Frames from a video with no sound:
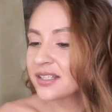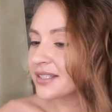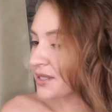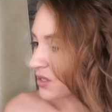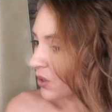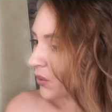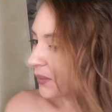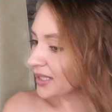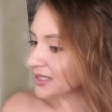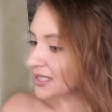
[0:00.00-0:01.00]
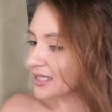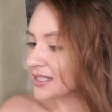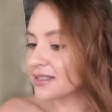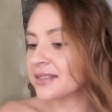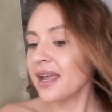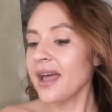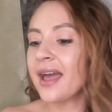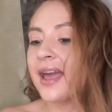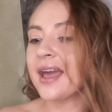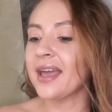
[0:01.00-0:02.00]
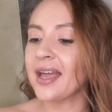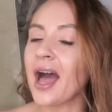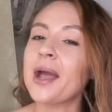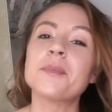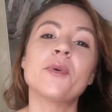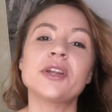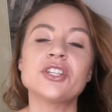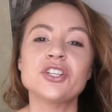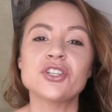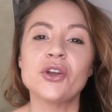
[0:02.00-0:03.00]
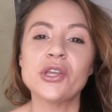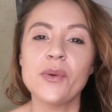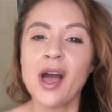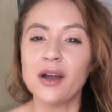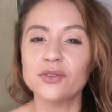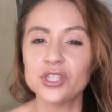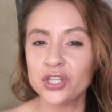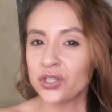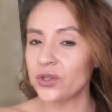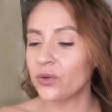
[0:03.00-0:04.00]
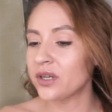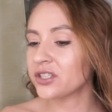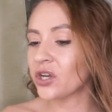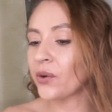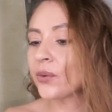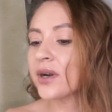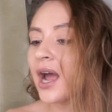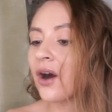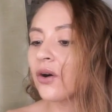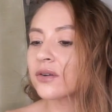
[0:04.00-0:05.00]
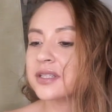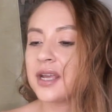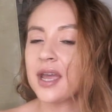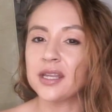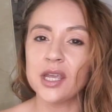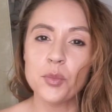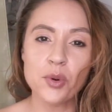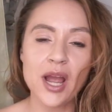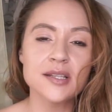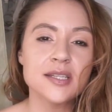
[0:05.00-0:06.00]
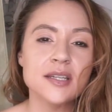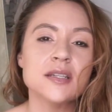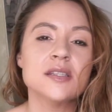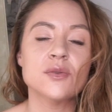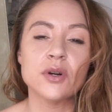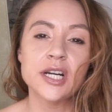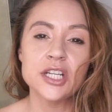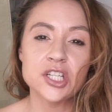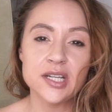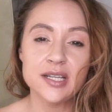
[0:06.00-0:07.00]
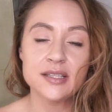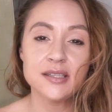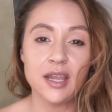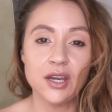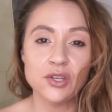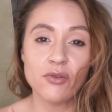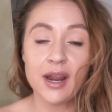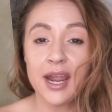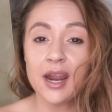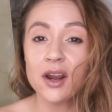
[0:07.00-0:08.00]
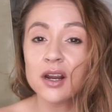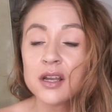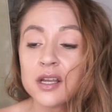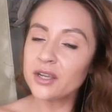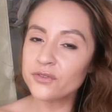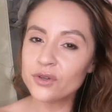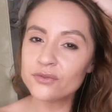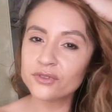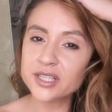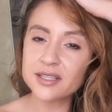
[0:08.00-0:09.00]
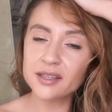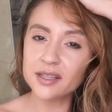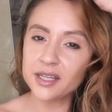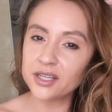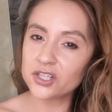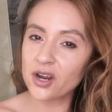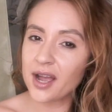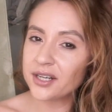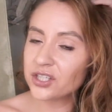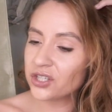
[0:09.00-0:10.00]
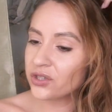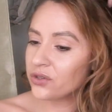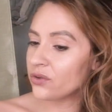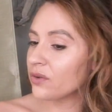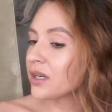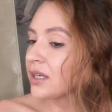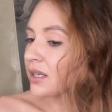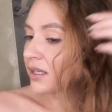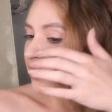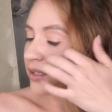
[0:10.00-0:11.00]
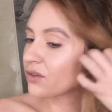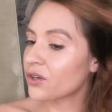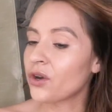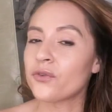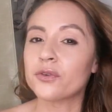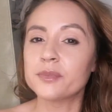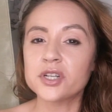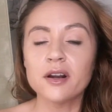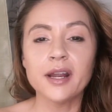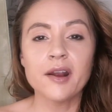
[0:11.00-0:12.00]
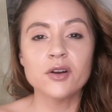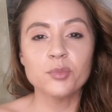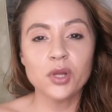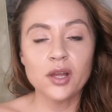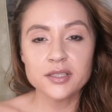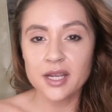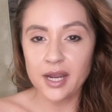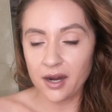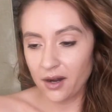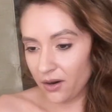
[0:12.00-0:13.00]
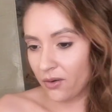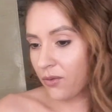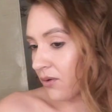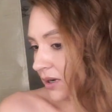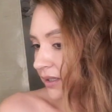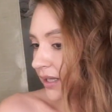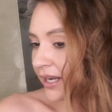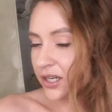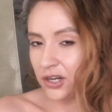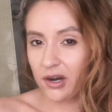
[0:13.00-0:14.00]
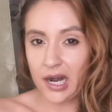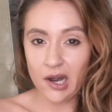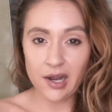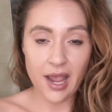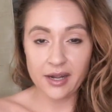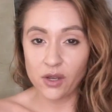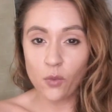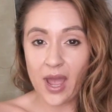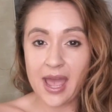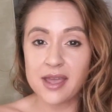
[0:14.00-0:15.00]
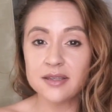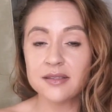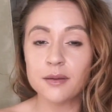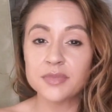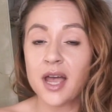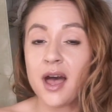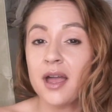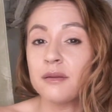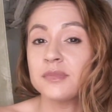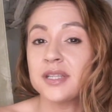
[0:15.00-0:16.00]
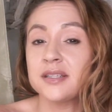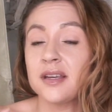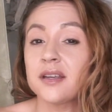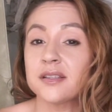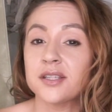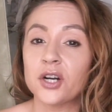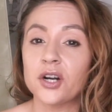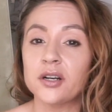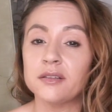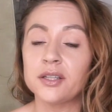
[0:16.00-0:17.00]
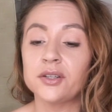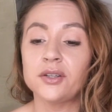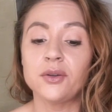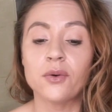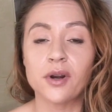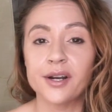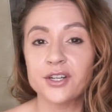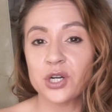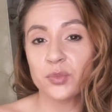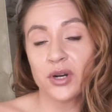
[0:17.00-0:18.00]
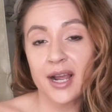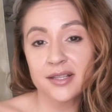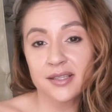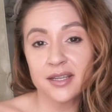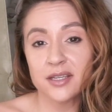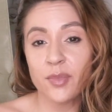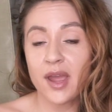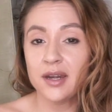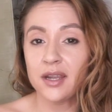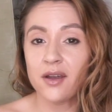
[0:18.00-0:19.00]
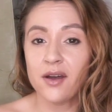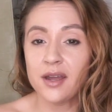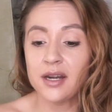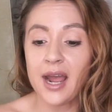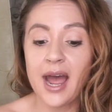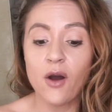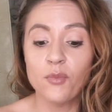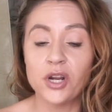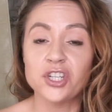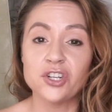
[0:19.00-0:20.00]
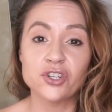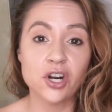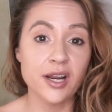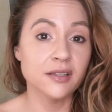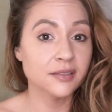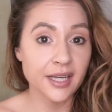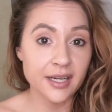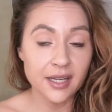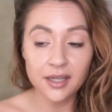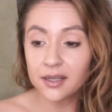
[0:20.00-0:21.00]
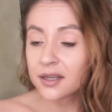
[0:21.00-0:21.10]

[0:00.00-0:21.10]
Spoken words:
So today I'm going to show you how to tone out any brassiness or orangeness in your hair. If you have recently tried to either go from dark hair to blonde hair or lighten your hair in any way, sometimes it does turn a little orange or brassy depending on how much you're trying to lighten it.